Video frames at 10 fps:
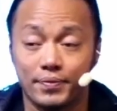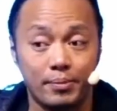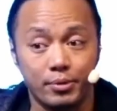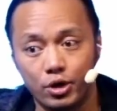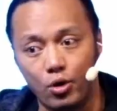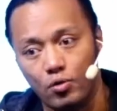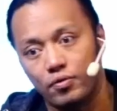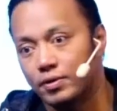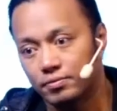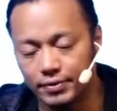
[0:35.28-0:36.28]
And I'm going to go
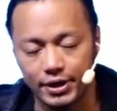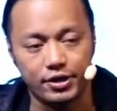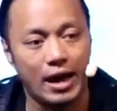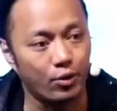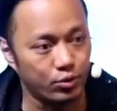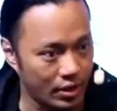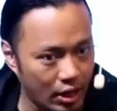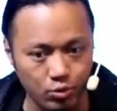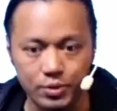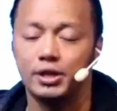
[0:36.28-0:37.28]
over how
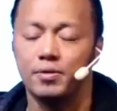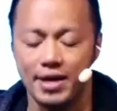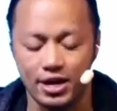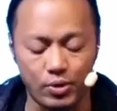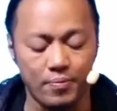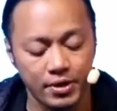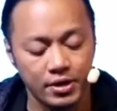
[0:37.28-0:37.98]
do we deal with that as well.